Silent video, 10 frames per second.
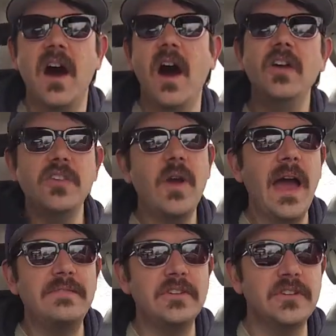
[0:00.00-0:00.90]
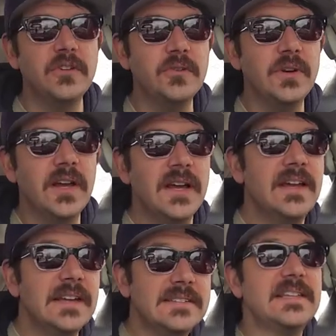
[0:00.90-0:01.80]
All you have to do
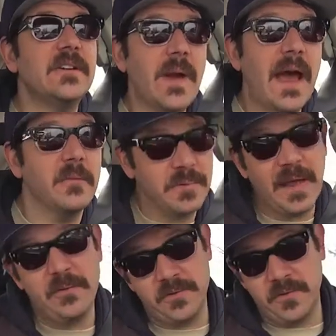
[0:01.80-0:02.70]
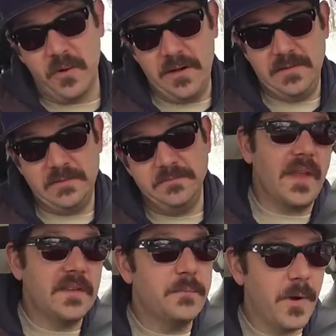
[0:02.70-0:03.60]
is sit around and play with your toys.
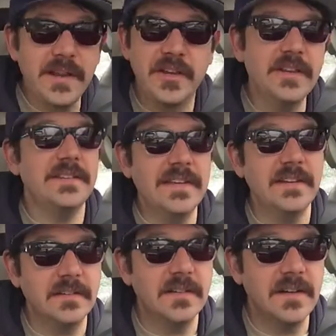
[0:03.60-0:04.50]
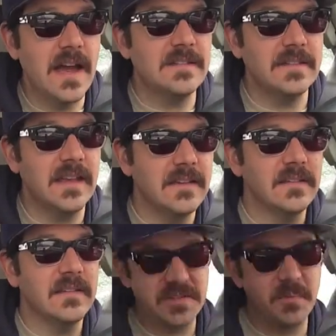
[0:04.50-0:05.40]
It's a pretty good deal, I'd say.
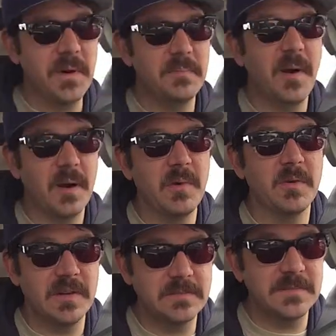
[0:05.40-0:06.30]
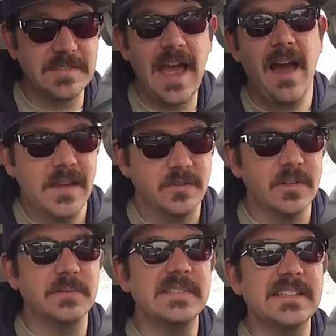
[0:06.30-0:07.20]
The weird part about Christmas now is
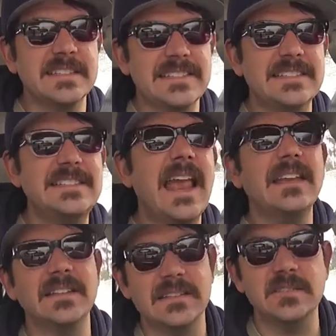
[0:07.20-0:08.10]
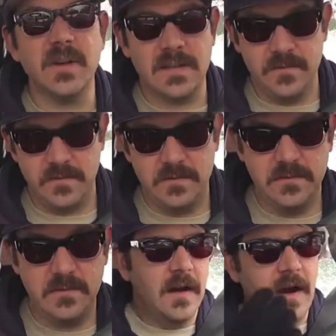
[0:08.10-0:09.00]
Christmas is insanely stressful.
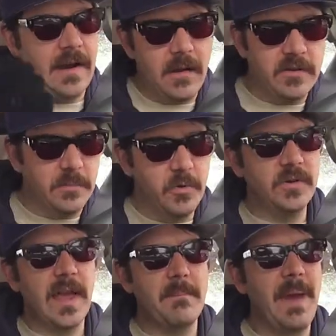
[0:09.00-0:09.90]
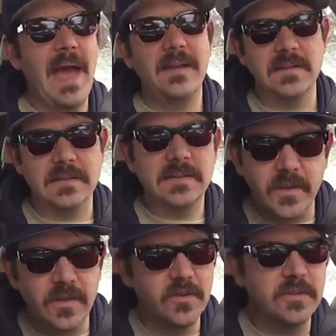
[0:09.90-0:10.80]
Like, I went to Moonlight Madness
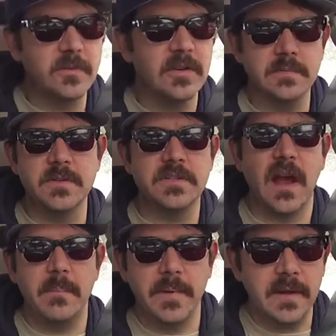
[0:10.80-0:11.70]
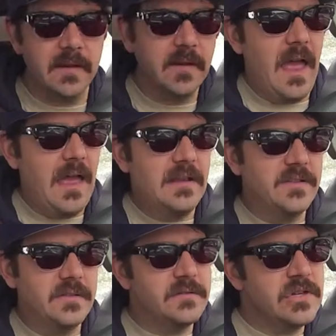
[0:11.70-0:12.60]
to do some Christmas shopping, and
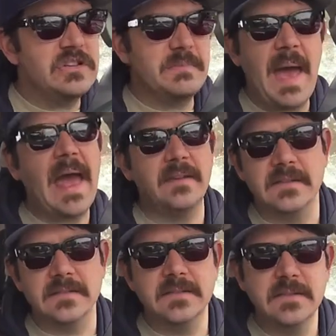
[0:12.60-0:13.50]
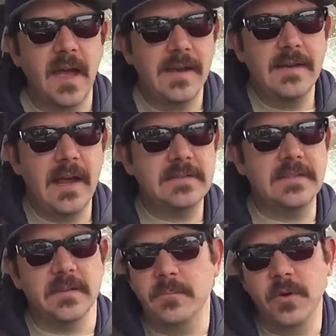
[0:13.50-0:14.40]
it's just madness. I did not see
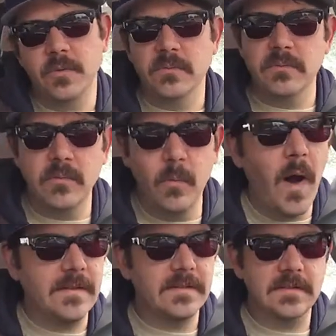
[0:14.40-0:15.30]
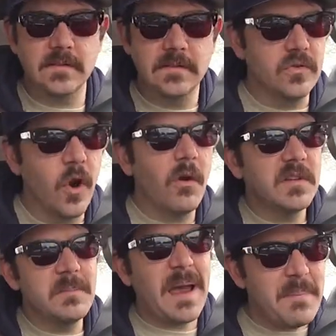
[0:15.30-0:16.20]
the moon once, nor
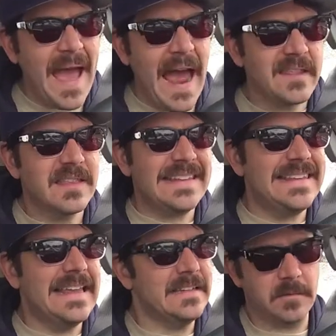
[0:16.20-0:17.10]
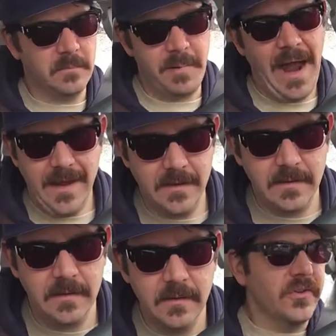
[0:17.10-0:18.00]
was my path lit by it.
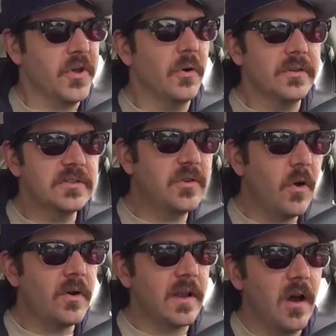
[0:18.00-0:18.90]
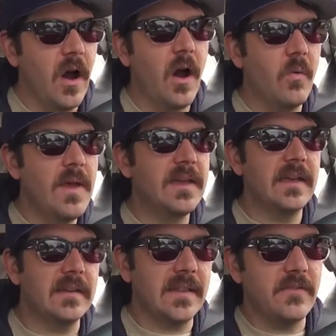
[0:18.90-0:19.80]
You go to the store, like, oh,
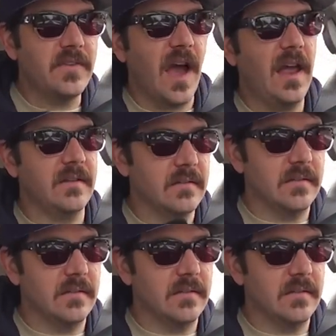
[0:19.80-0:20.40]
wicked, they've got